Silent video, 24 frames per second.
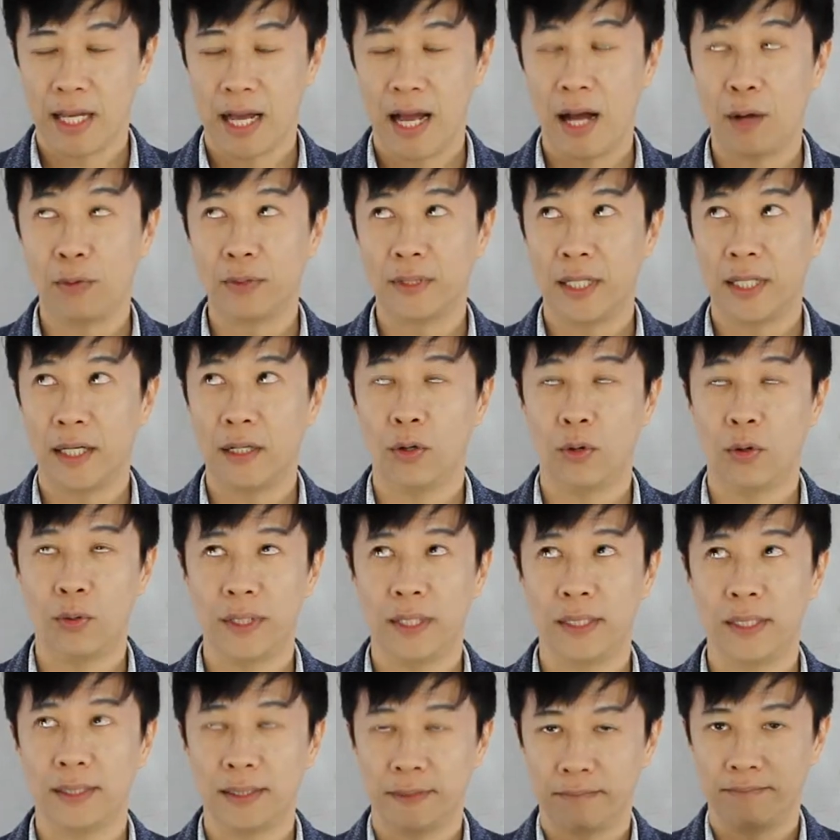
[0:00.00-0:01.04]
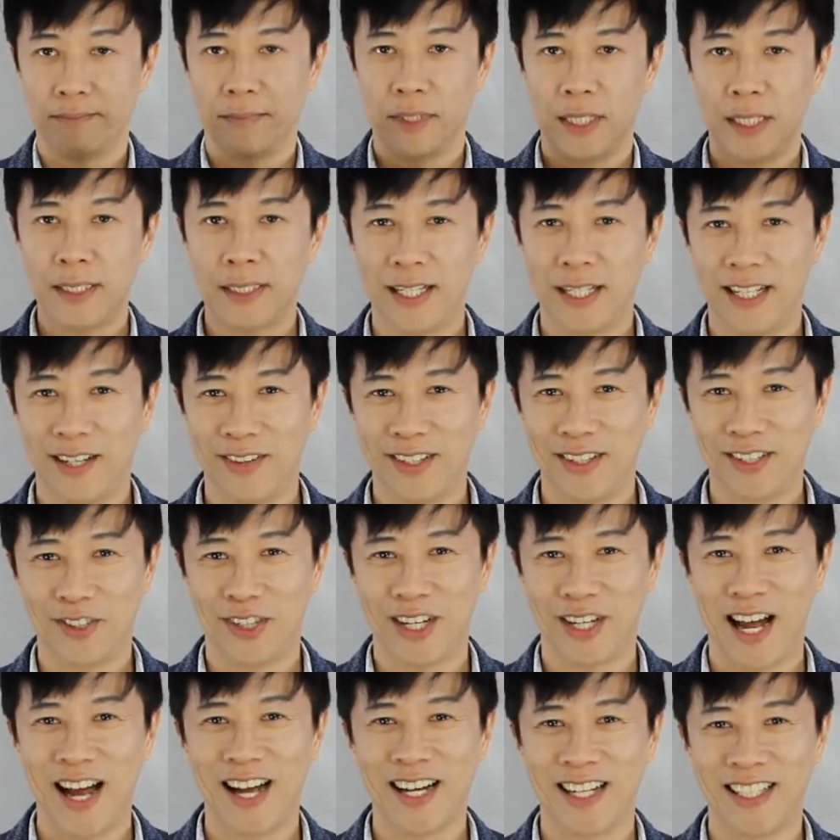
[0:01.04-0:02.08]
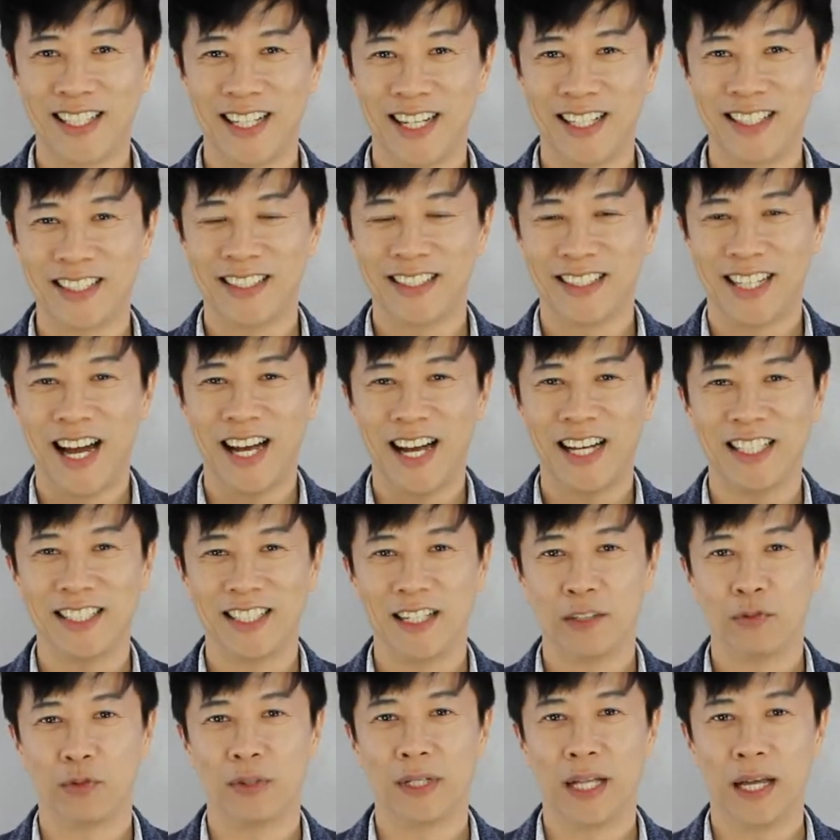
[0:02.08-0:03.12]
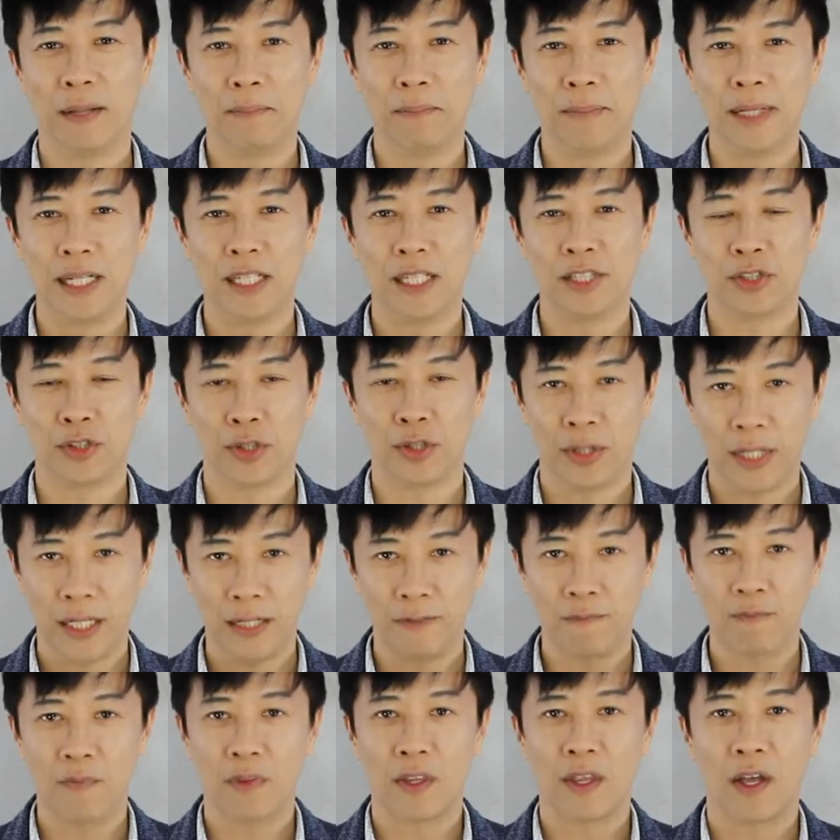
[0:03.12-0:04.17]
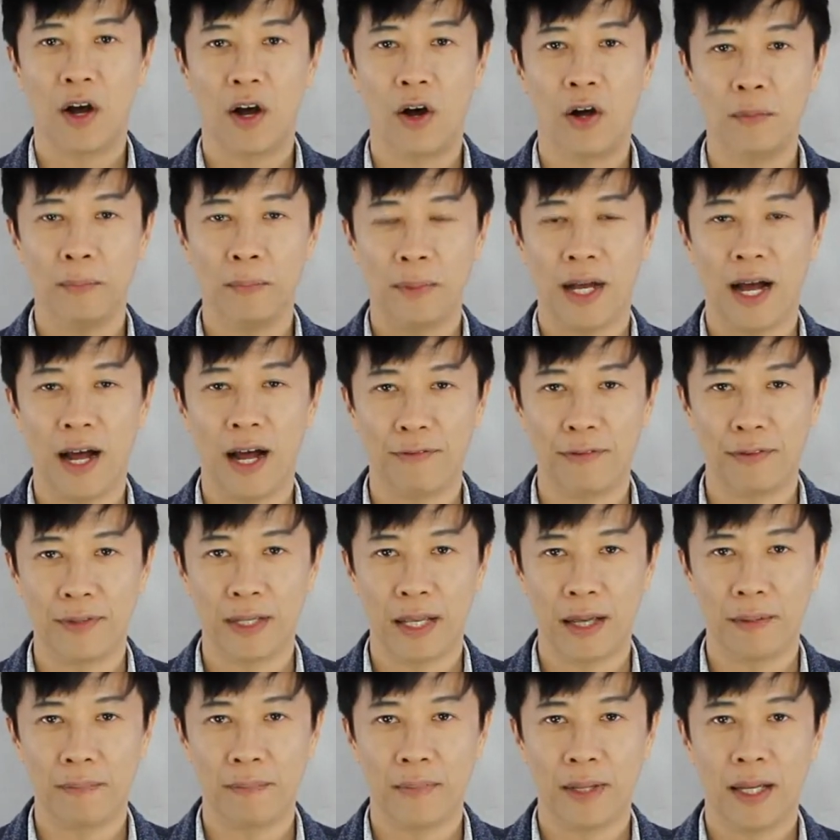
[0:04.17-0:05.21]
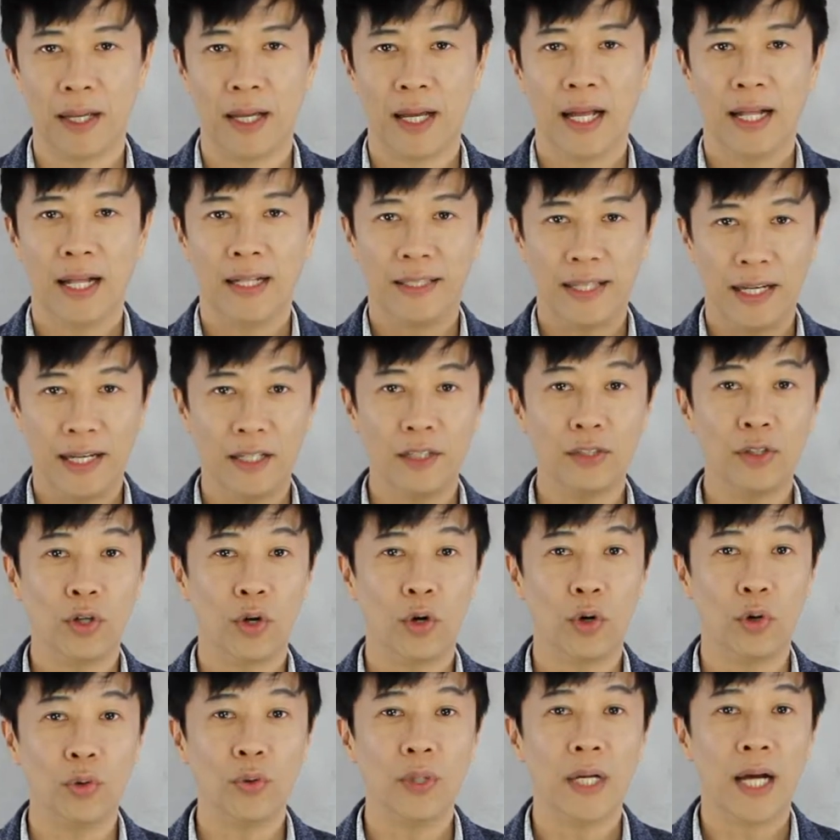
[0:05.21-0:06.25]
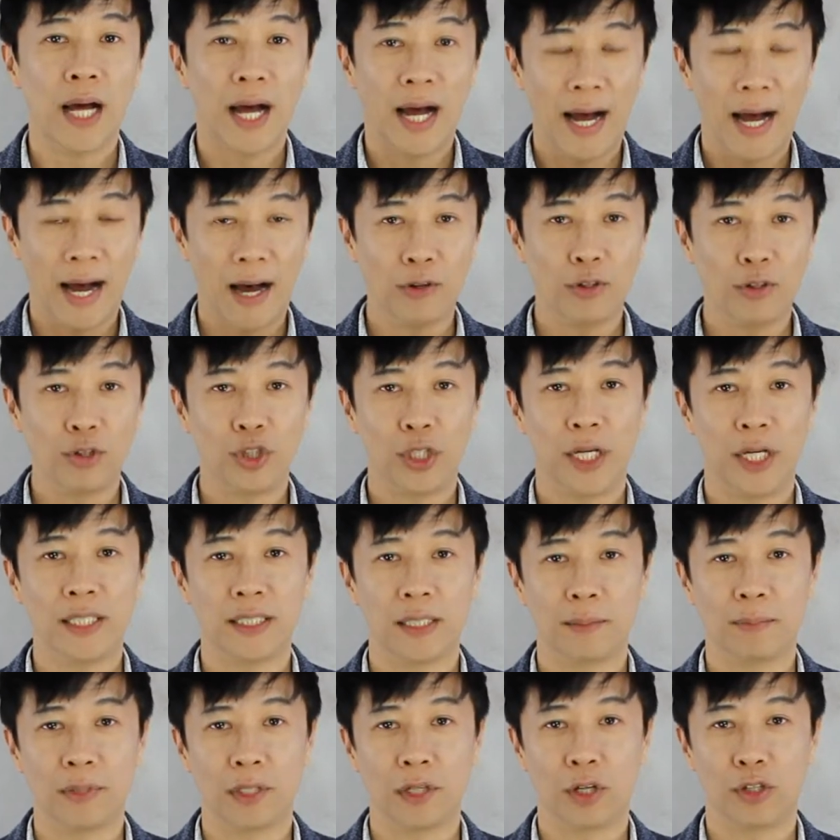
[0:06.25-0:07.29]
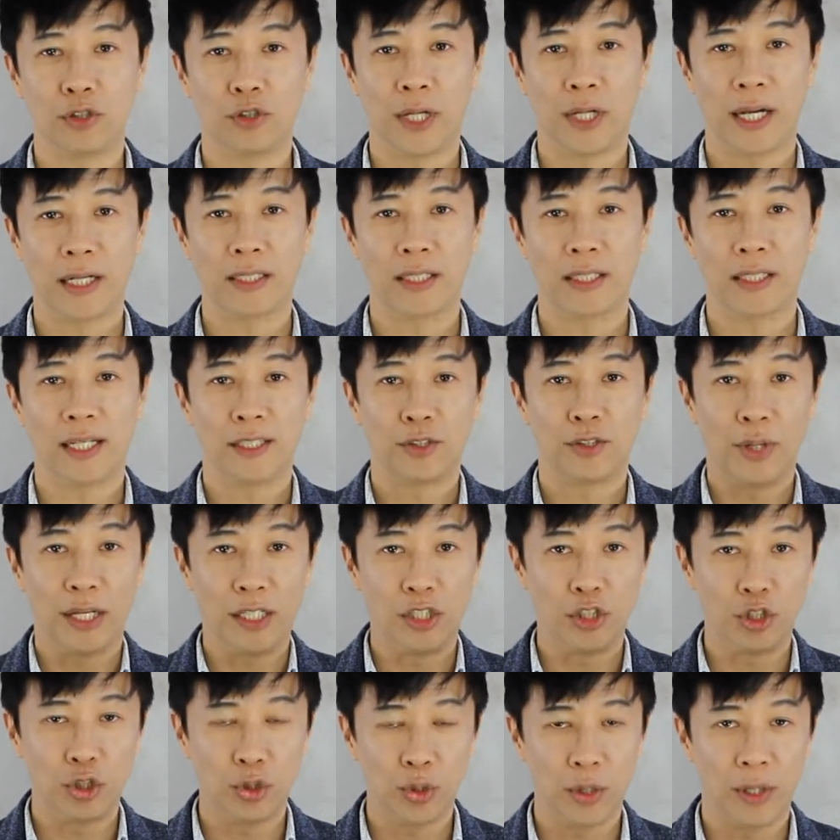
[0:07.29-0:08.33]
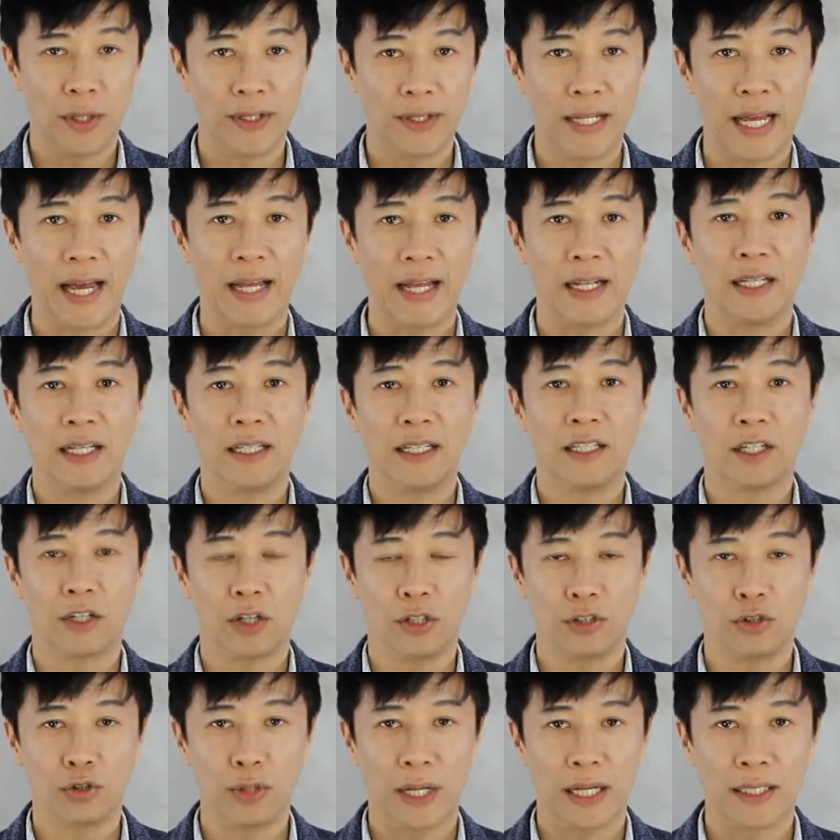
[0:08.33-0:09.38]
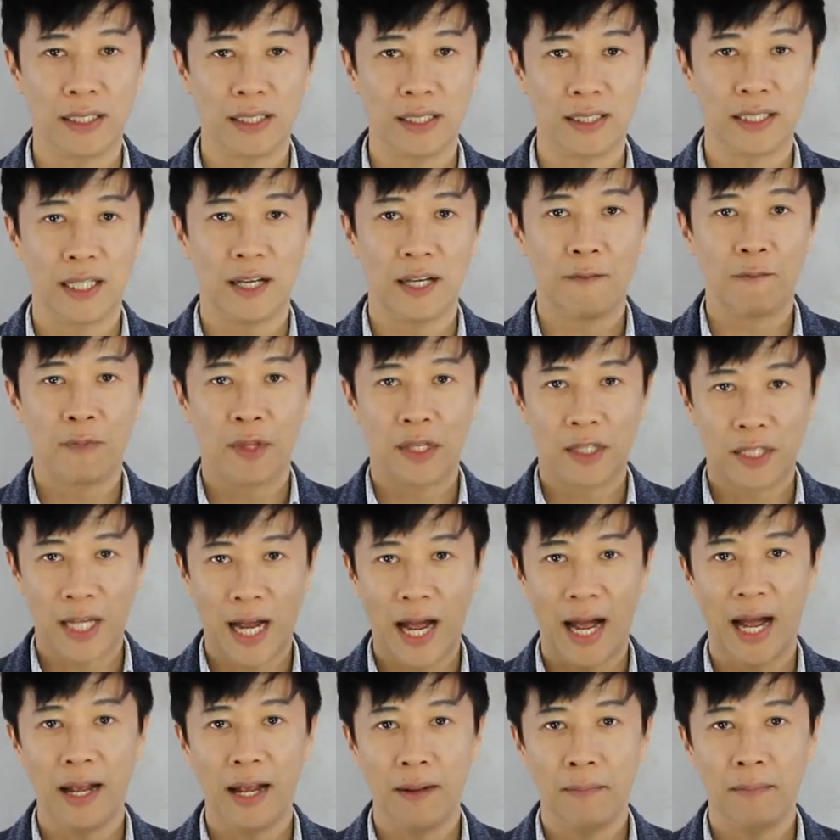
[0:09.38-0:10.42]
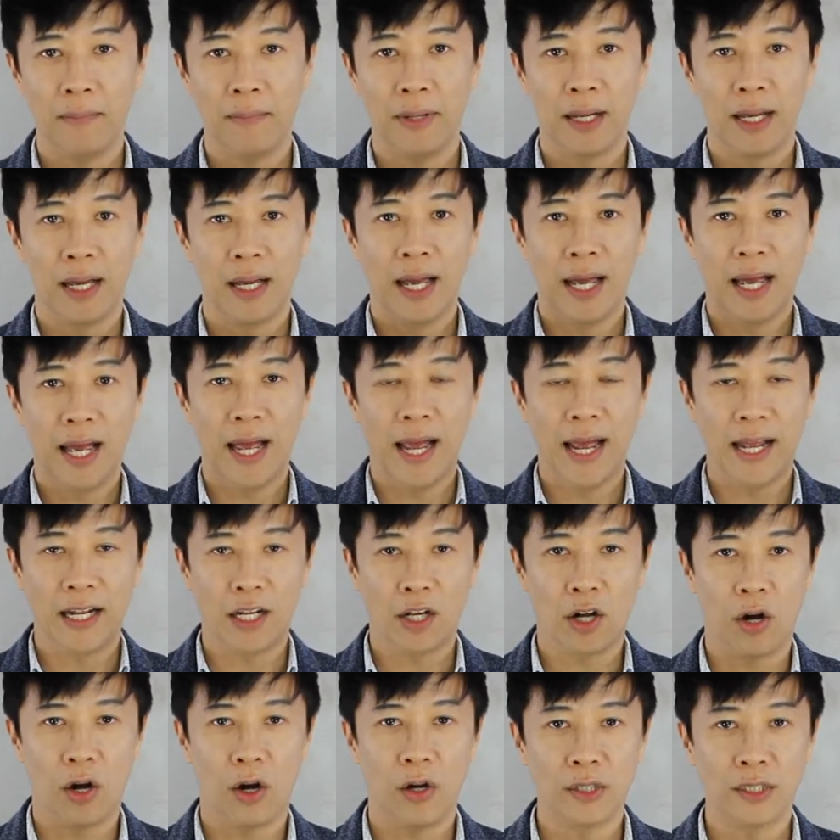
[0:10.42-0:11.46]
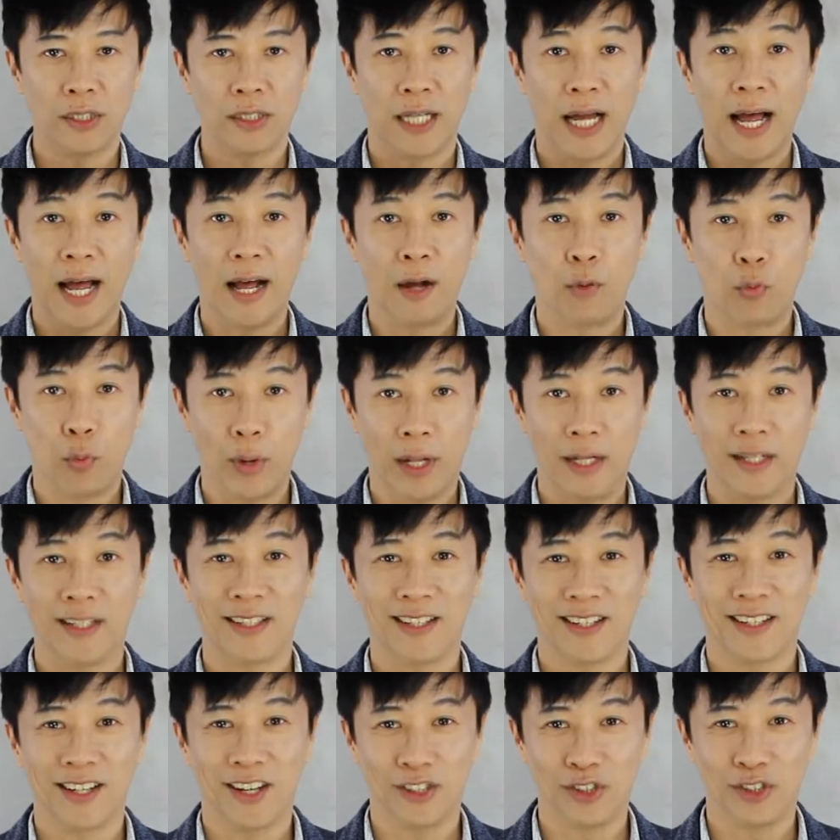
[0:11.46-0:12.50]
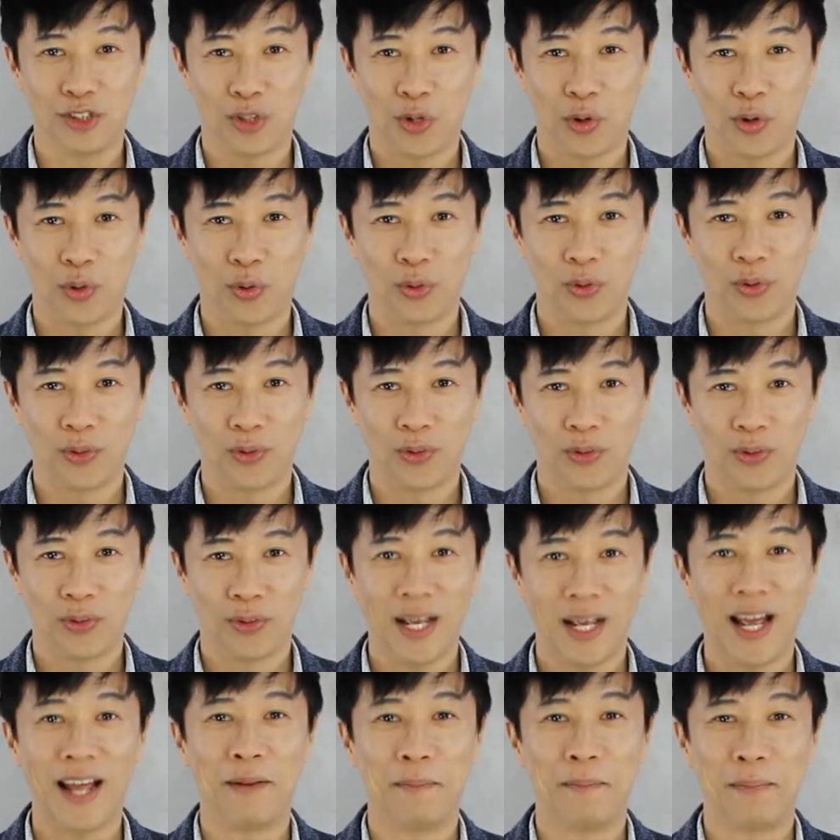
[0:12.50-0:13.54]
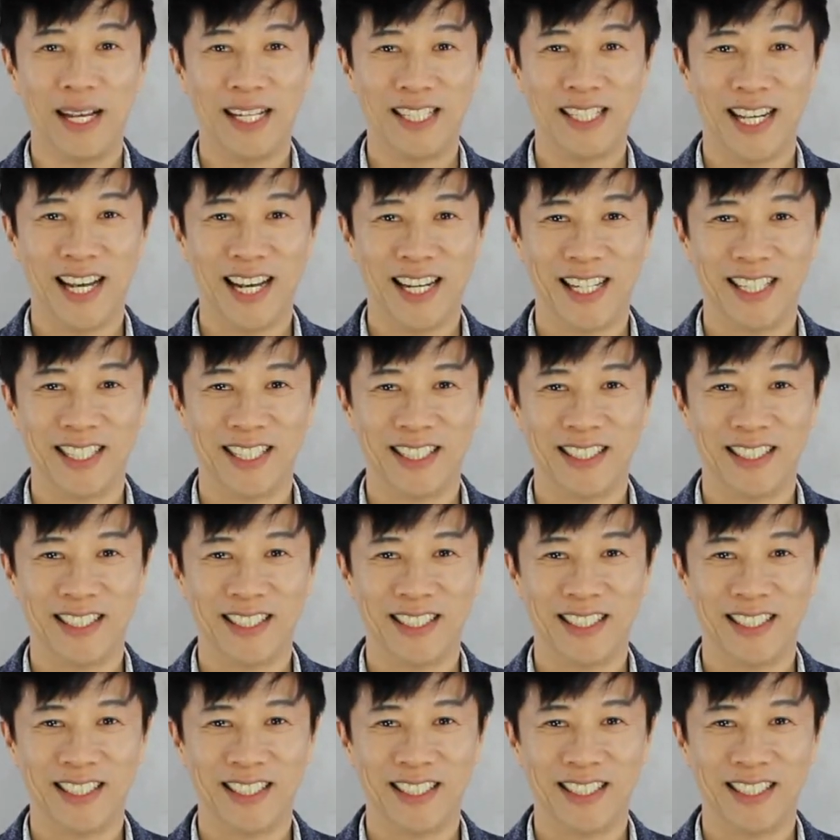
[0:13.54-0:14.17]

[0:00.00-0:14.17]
I would tell owners, just leave it to the architect will administer it on behalf of them. They'll know how to chase up the contractor to ensure that the contractor's time and cost are well controlled and maintained.